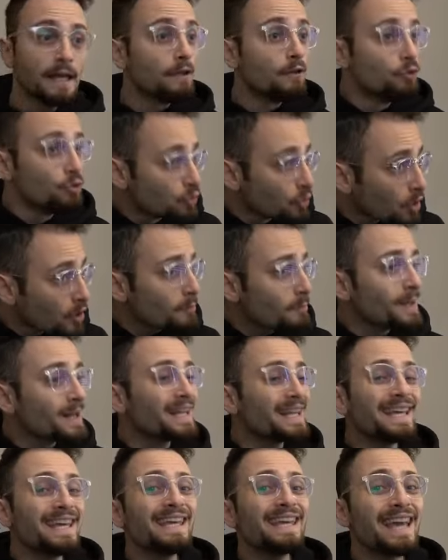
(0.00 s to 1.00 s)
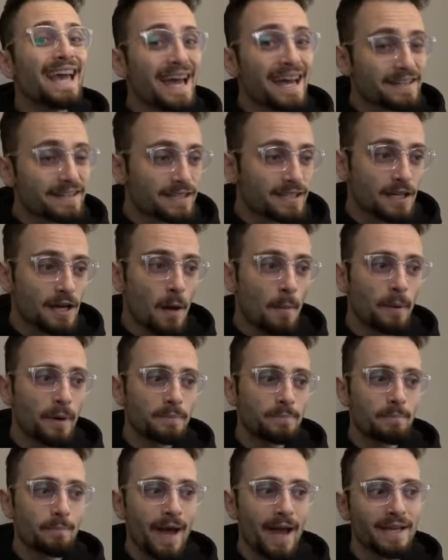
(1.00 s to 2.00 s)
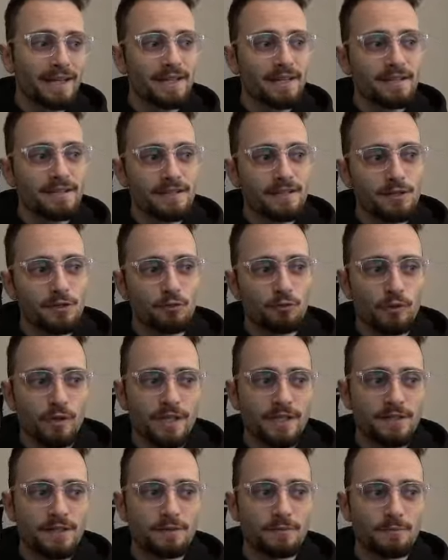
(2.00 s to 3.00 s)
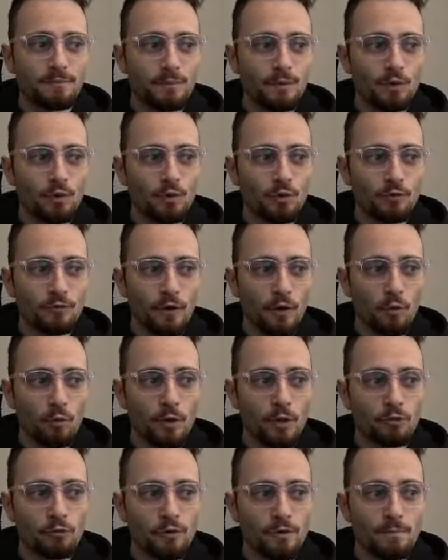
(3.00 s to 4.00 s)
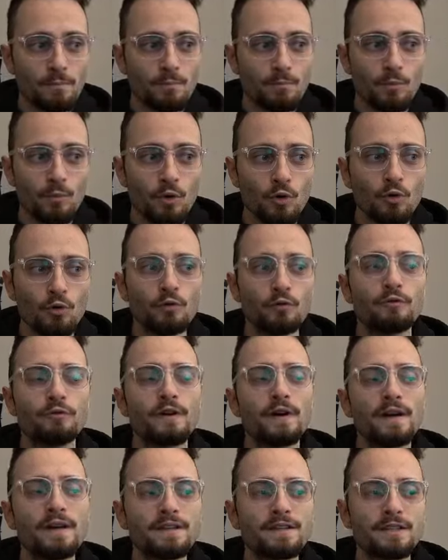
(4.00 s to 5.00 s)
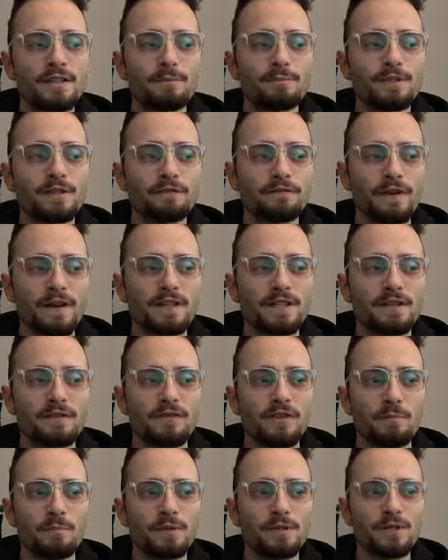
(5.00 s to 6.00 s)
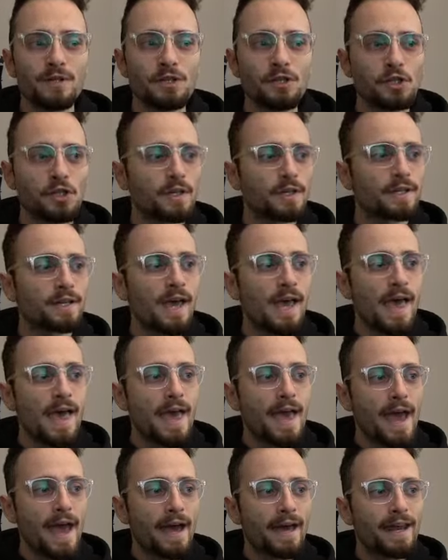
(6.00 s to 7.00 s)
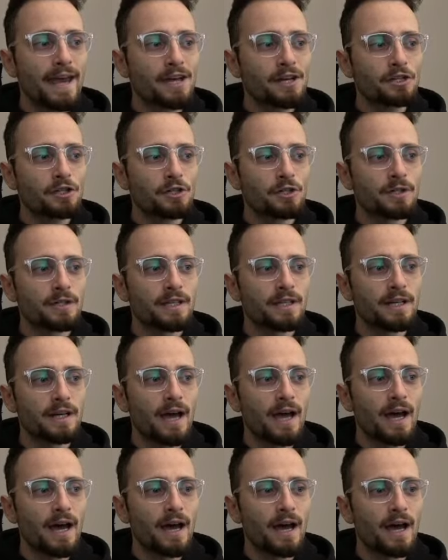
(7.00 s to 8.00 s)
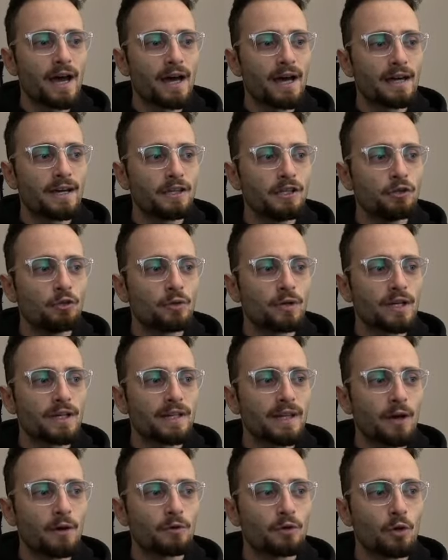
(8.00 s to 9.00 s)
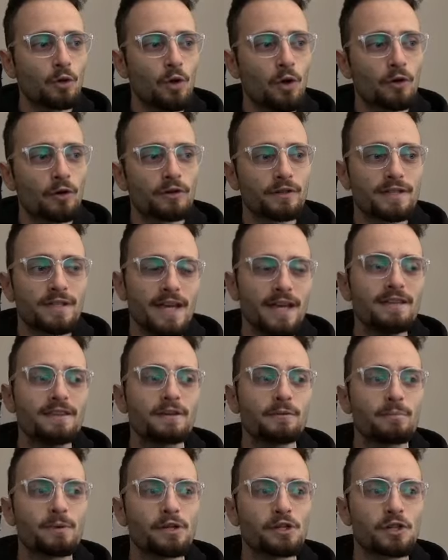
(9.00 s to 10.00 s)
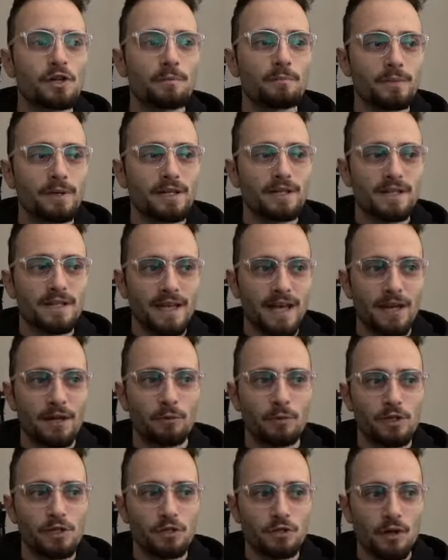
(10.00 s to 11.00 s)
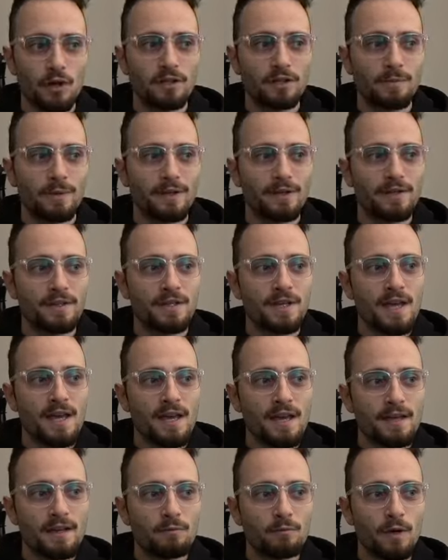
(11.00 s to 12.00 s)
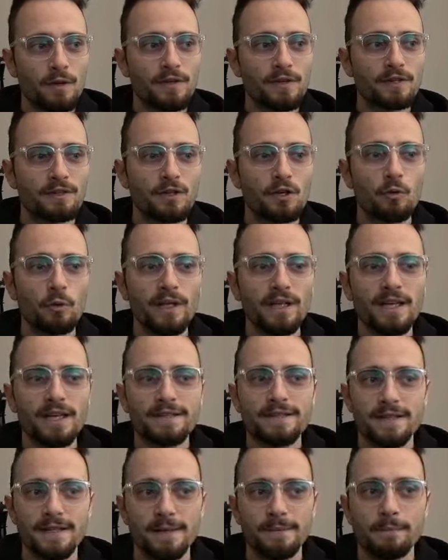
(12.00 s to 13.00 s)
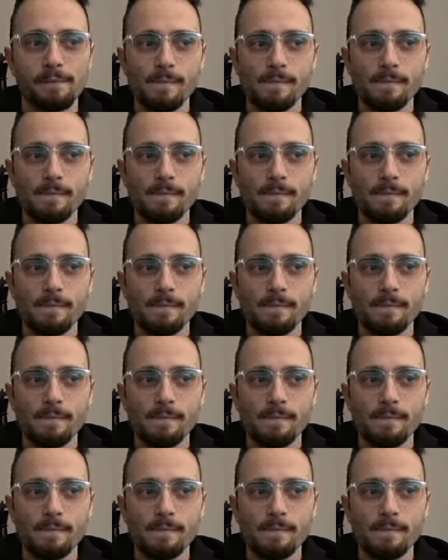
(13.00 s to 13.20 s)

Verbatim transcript: Normally, yes, but Magnus's recent move would remove some defense of the position. And actually, uh, you can now no longer take the bishop because, again, we just talked about this. Well, the, the queen gets in.